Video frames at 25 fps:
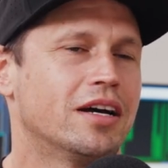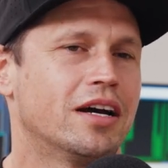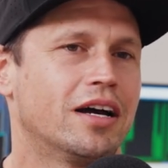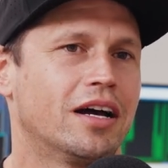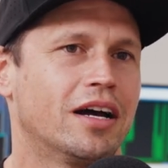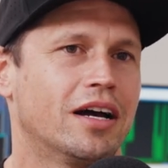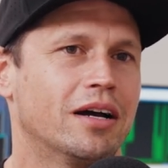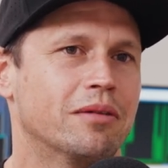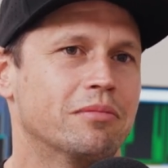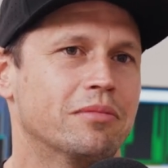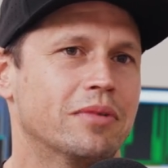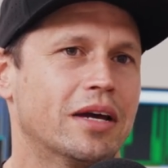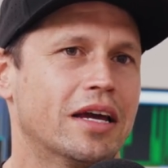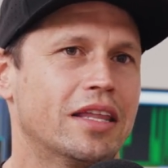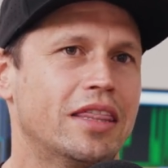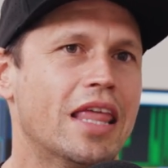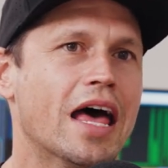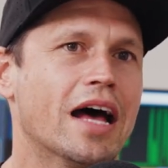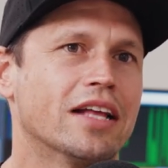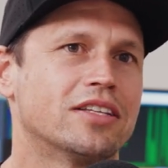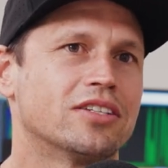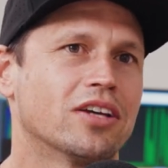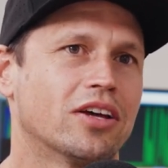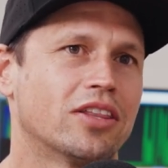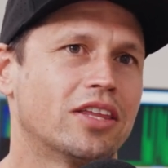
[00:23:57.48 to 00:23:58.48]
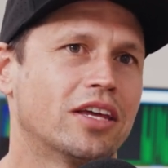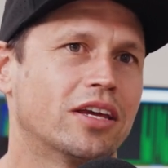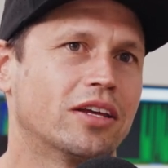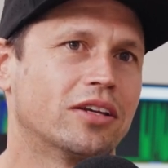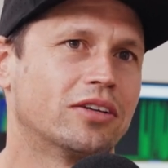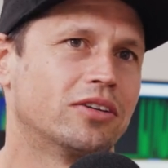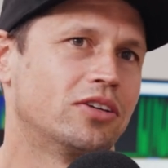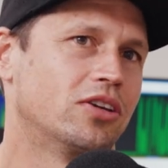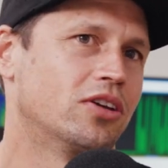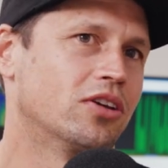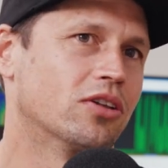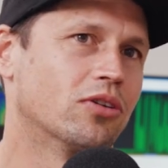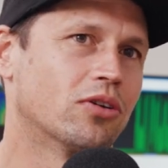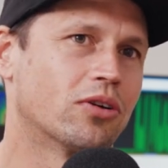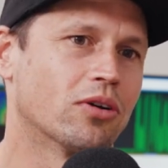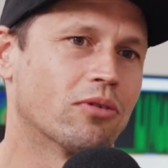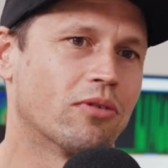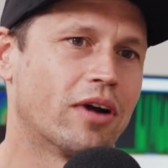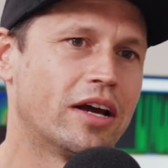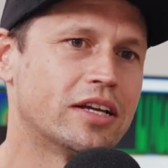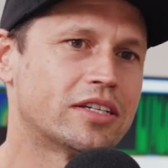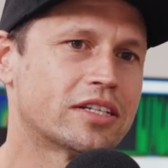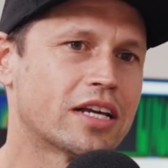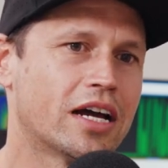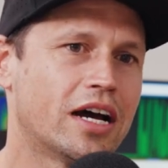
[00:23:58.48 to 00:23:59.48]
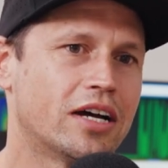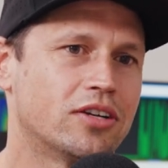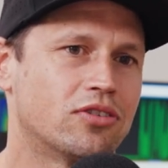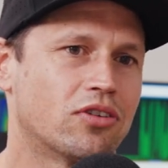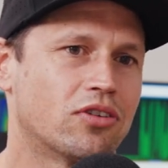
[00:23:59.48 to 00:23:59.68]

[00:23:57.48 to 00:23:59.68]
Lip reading: And that's, I think, you look at race car